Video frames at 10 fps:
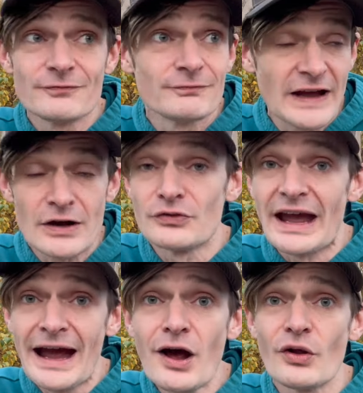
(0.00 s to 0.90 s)
found
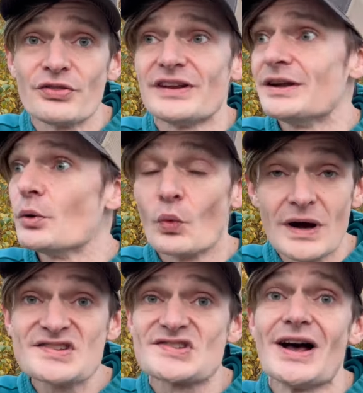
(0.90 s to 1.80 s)
out that it
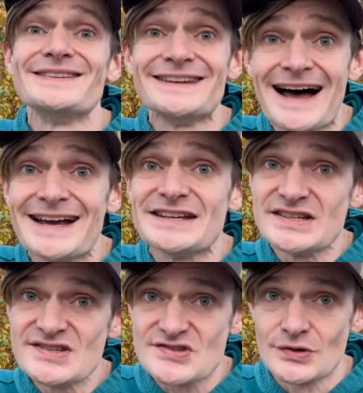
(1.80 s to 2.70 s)
was a lot
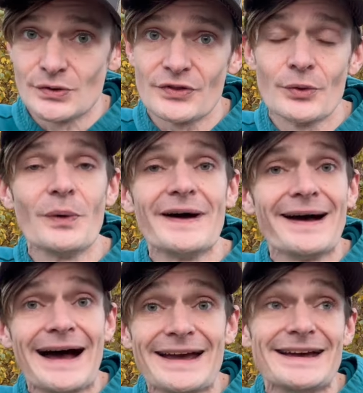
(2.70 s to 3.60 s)
easier than what
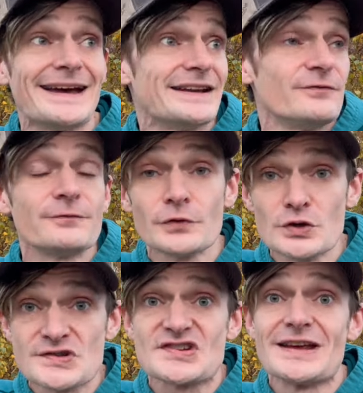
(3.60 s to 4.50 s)
I had
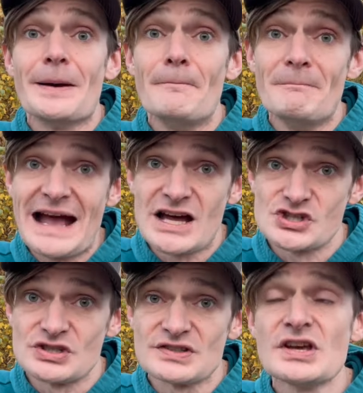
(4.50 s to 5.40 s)
first
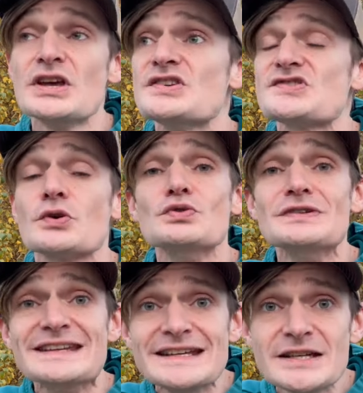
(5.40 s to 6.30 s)
imagined. So you
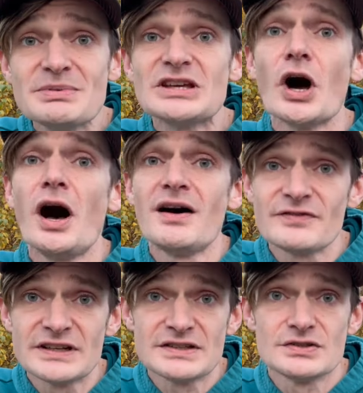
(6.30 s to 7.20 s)
need to be
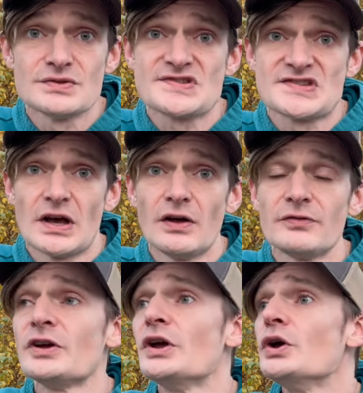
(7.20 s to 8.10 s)
confident in
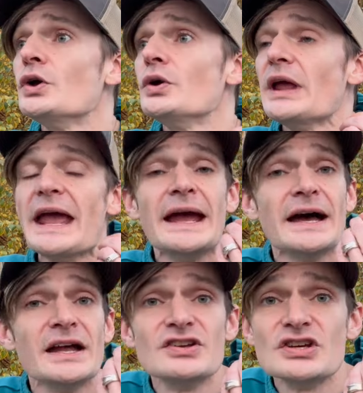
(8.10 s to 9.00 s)
yourself
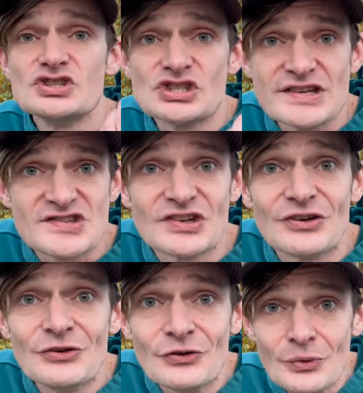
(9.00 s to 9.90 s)
and just
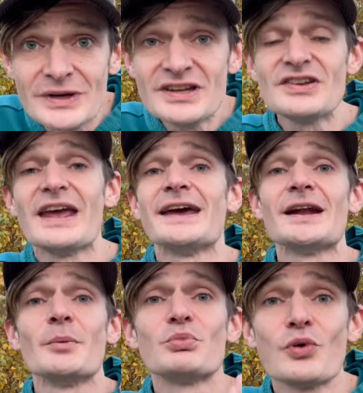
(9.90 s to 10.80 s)
do it. And
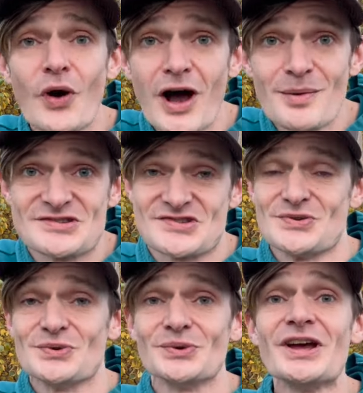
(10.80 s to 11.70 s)
I promise
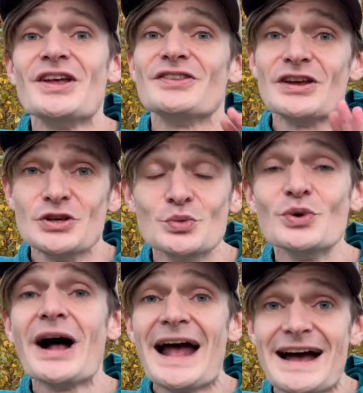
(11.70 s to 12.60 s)
you that you will
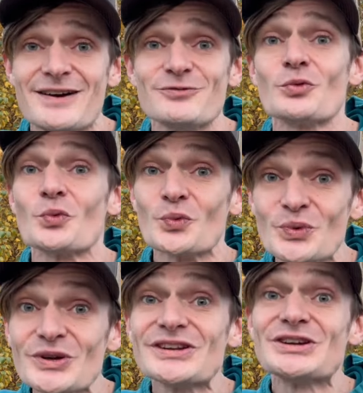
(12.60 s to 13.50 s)
have
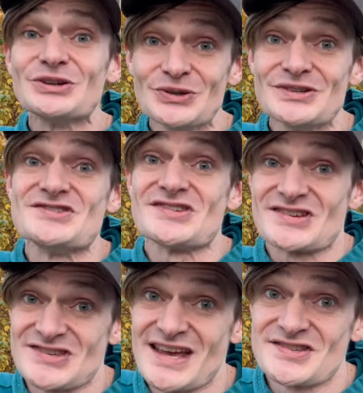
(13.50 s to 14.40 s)
really good
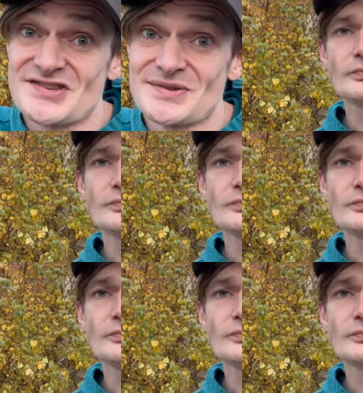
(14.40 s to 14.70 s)
success.